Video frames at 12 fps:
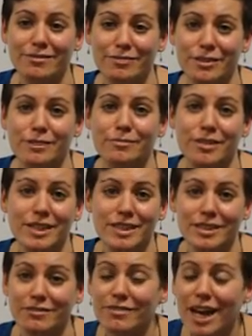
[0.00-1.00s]

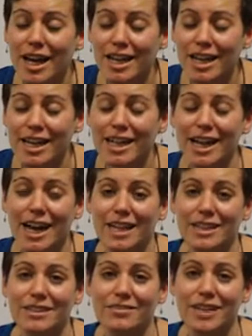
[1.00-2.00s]
remunerated fairly,
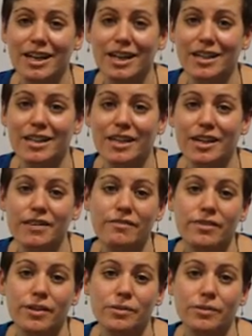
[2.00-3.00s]
and if they
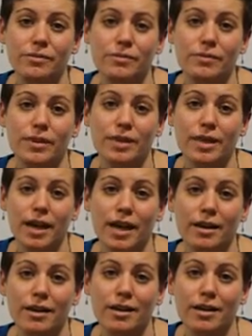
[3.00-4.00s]
feel that
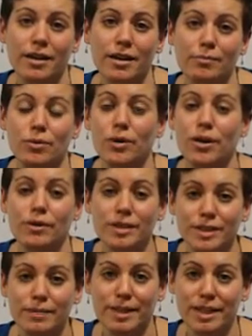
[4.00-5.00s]
their employer
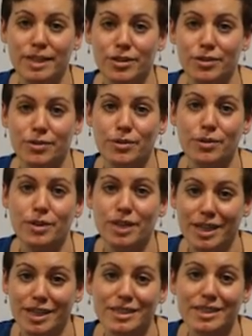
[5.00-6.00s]
is committed to good
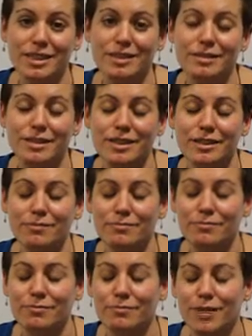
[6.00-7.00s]
things and is
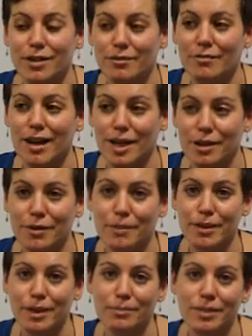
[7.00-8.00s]
sort of valuing
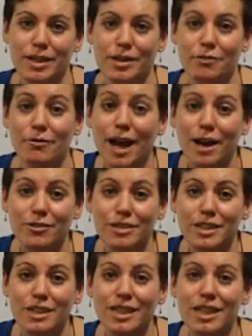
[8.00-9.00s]
people in the
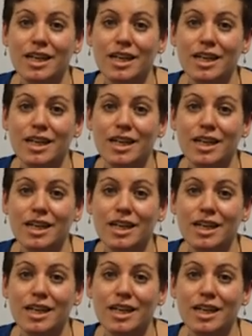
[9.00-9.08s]
round.